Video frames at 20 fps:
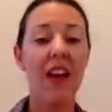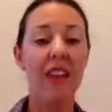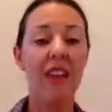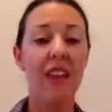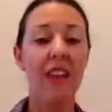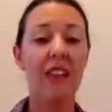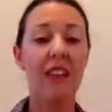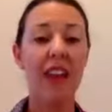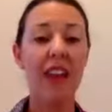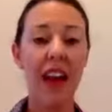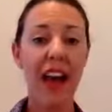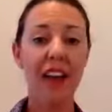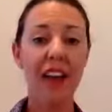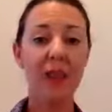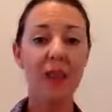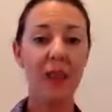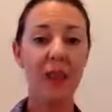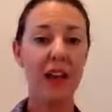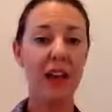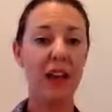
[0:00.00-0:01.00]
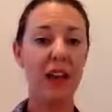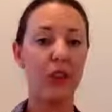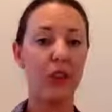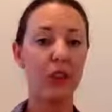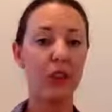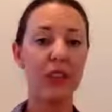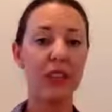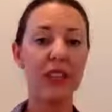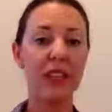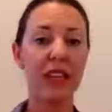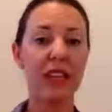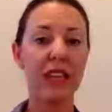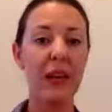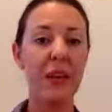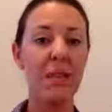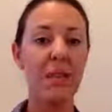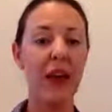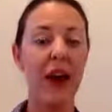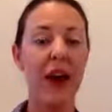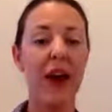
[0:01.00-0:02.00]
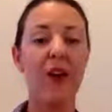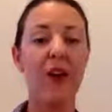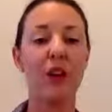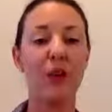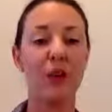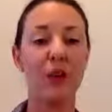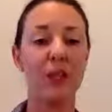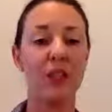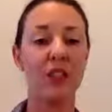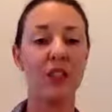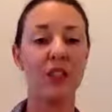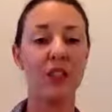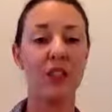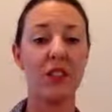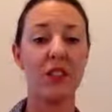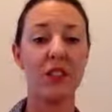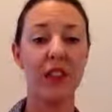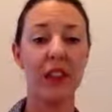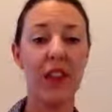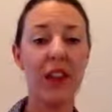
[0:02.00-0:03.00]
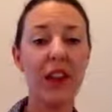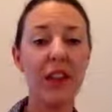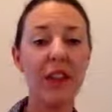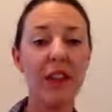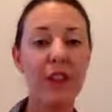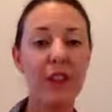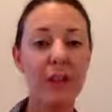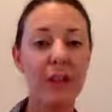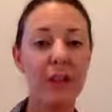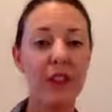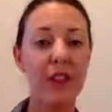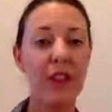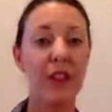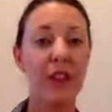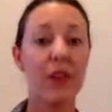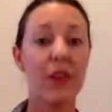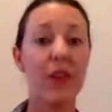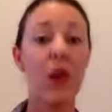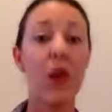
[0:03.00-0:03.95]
that lack of being in a really empowered position to care for themselves